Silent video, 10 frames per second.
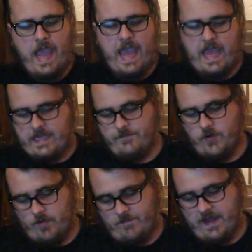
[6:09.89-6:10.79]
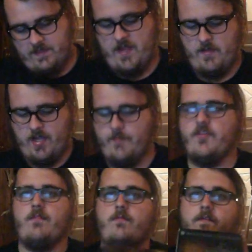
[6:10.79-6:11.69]
And if you're a fan of the Nightmare on Elm
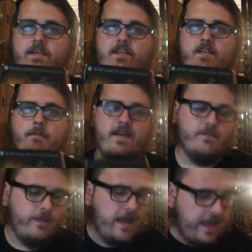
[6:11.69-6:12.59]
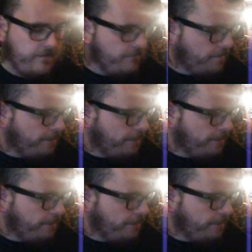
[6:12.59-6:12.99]
Street movies, it's a must-buy.